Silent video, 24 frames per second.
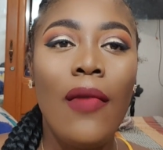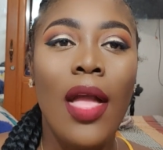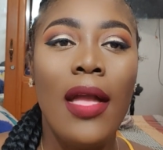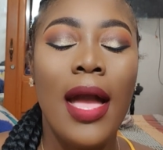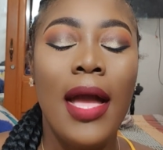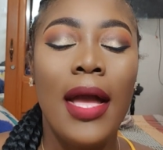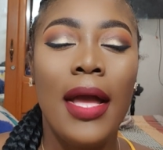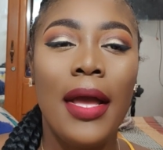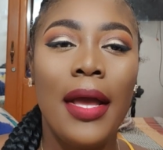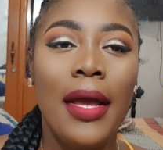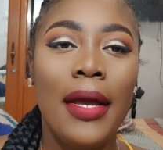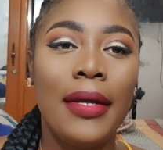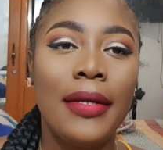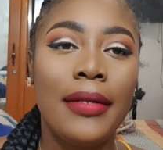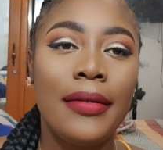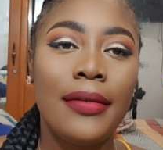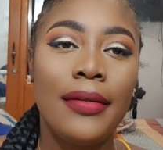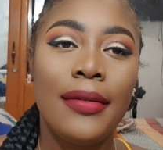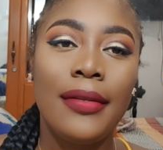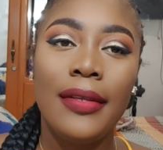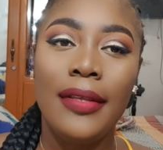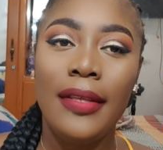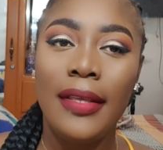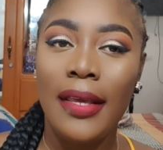
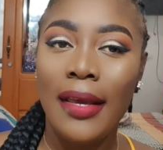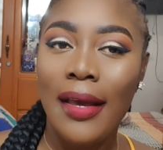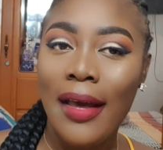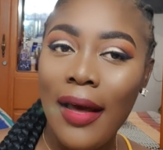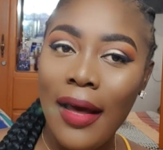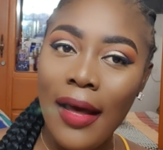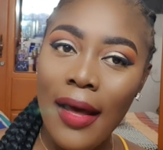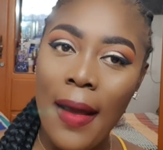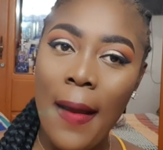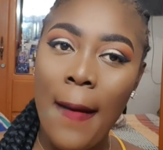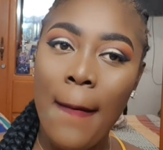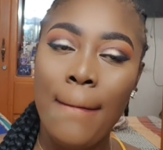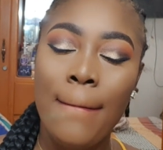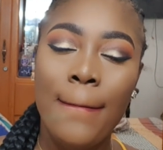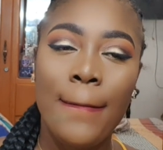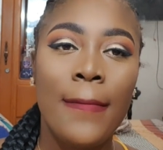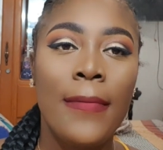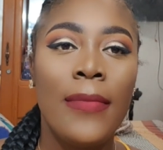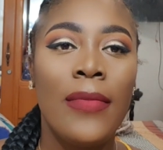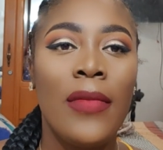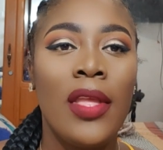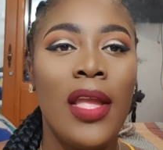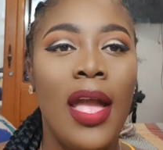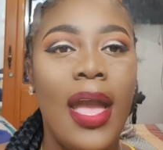And
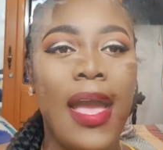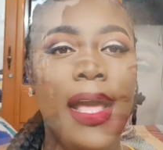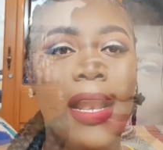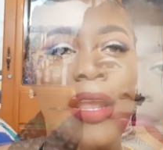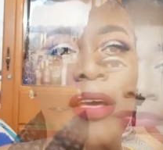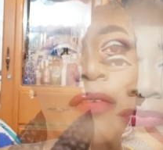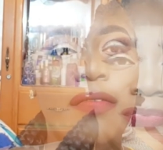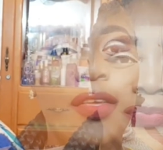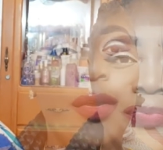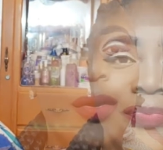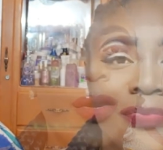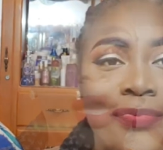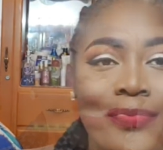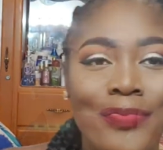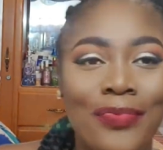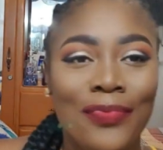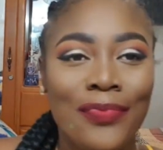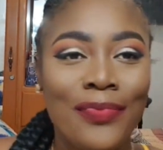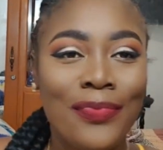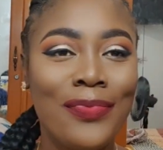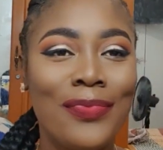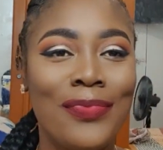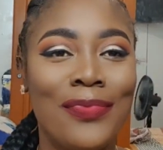yeah, I love you guys.